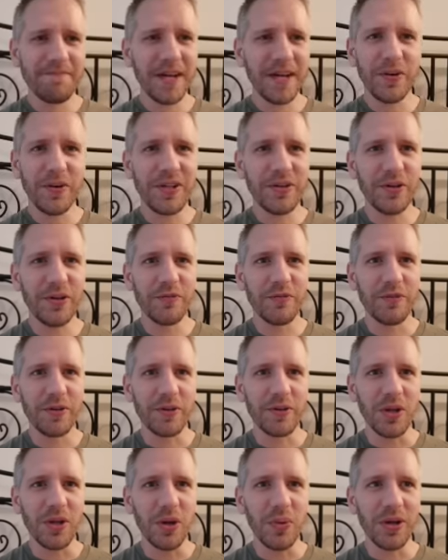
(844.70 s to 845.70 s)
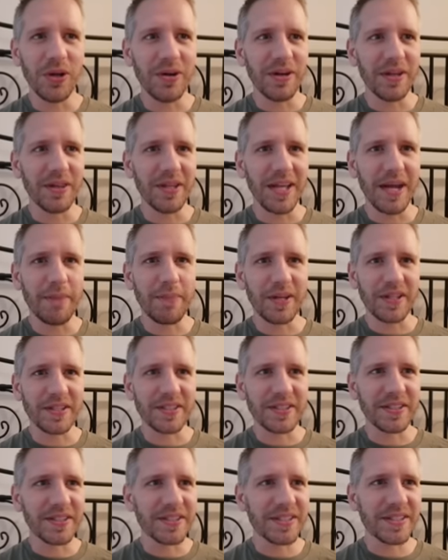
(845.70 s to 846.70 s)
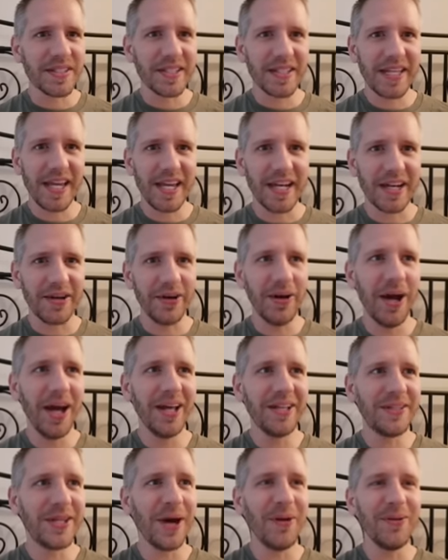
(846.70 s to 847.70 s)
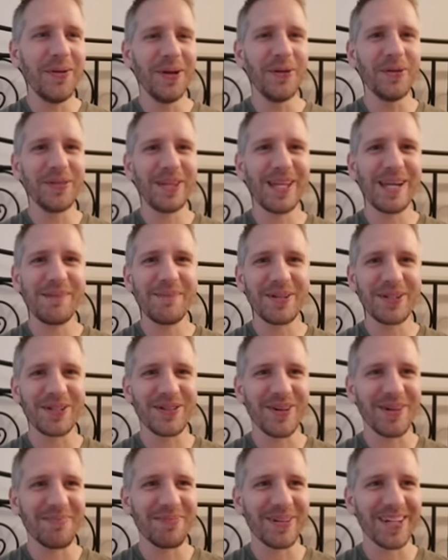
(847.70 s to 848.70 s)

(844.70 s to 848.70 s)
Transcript: don't even know if we're lower on the epics, because again, I don't know what the epic drop